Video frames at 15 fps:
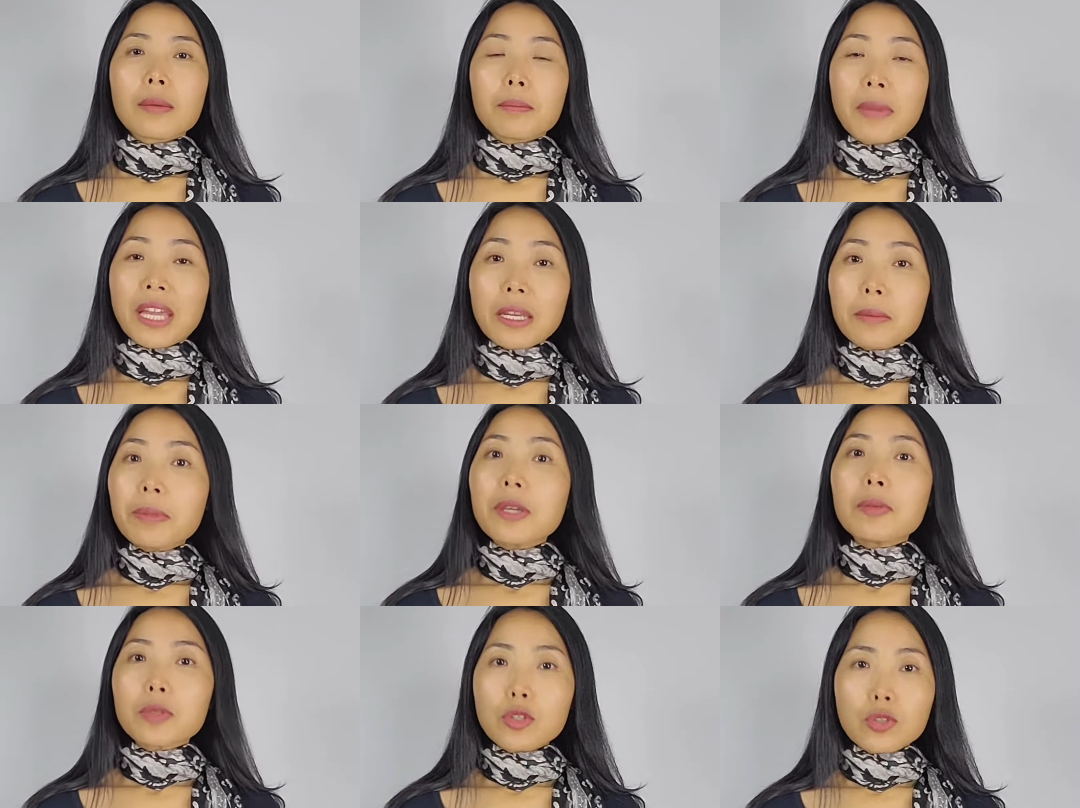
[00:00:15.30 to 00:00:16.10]
Many
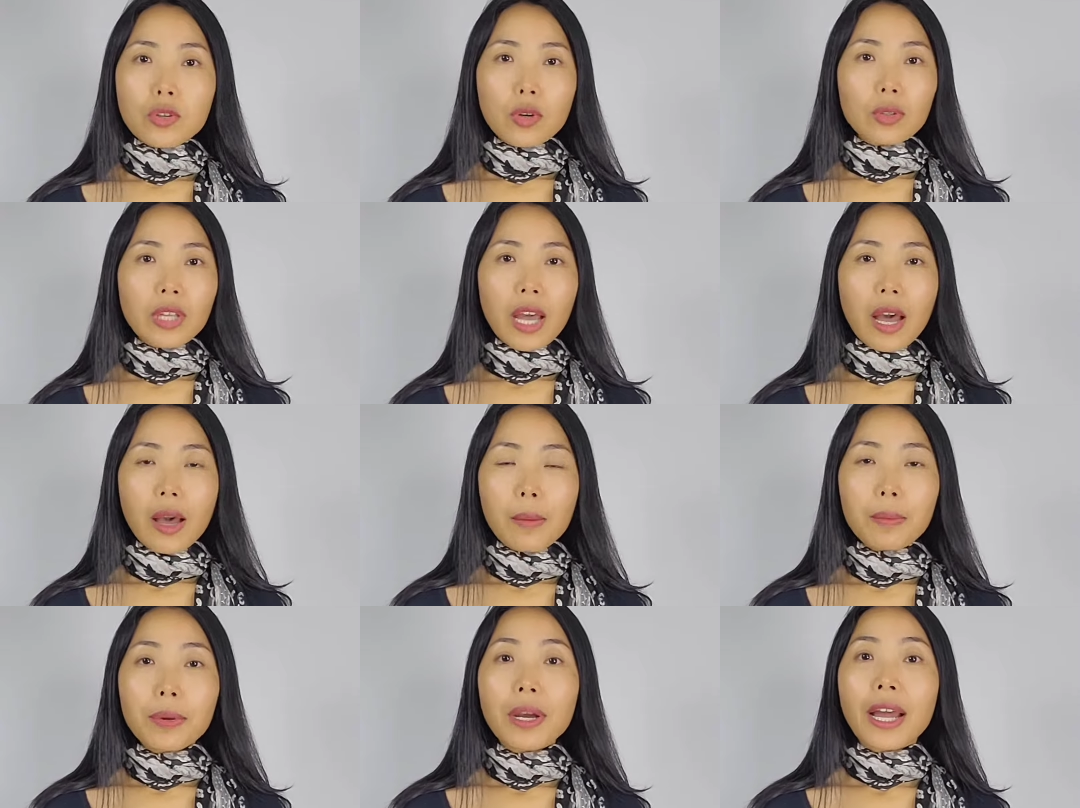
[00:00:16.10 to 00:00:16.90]
people showed
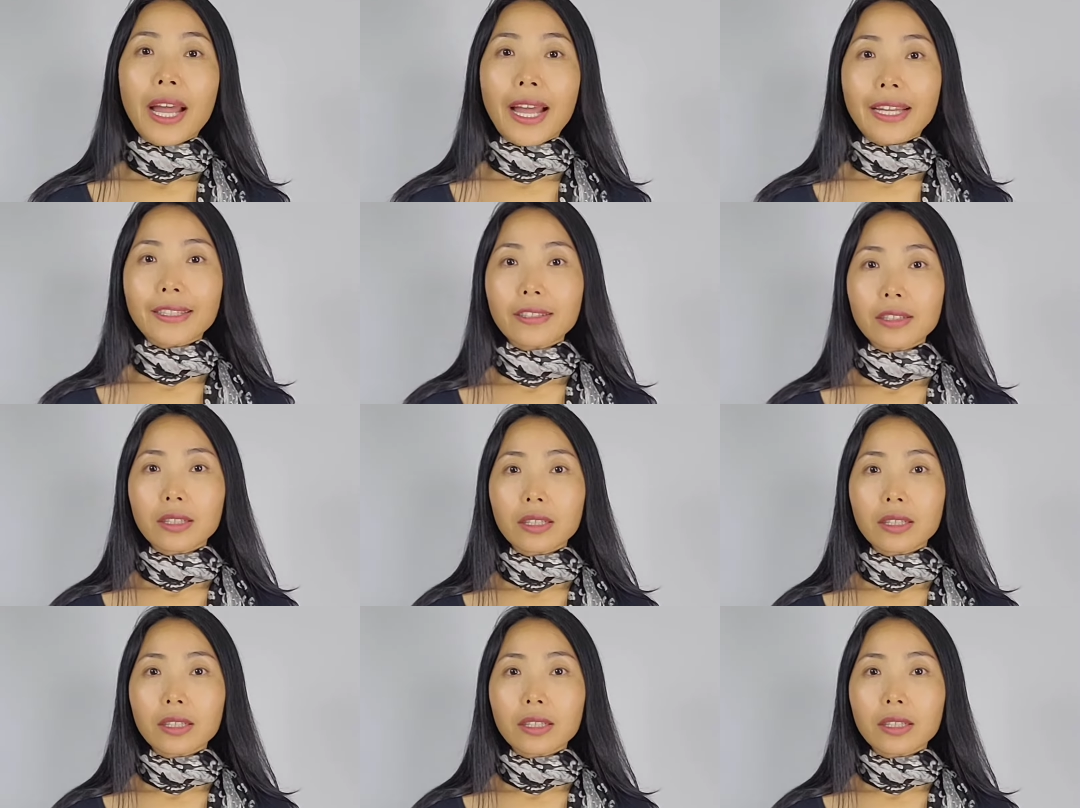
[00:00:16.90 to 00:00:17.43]
up at